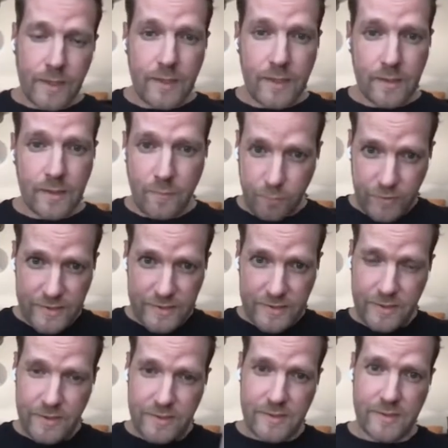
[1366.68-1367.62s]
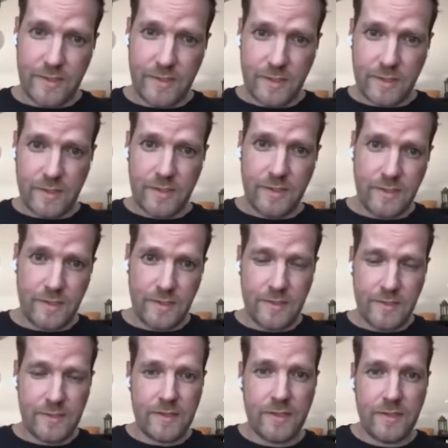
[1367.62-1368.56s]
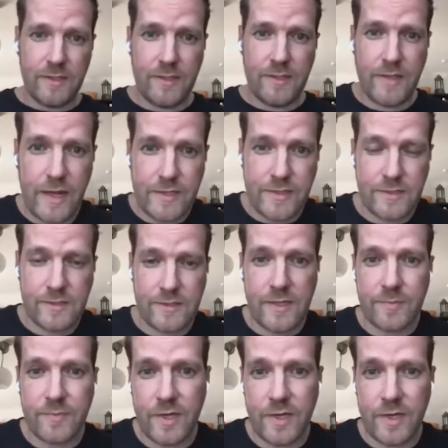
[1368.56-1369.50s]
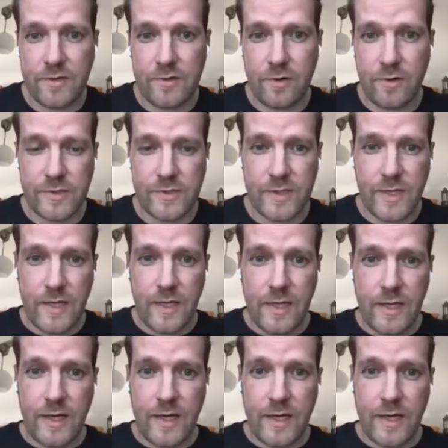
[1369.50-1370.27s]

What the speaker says: With its 19 subcategories.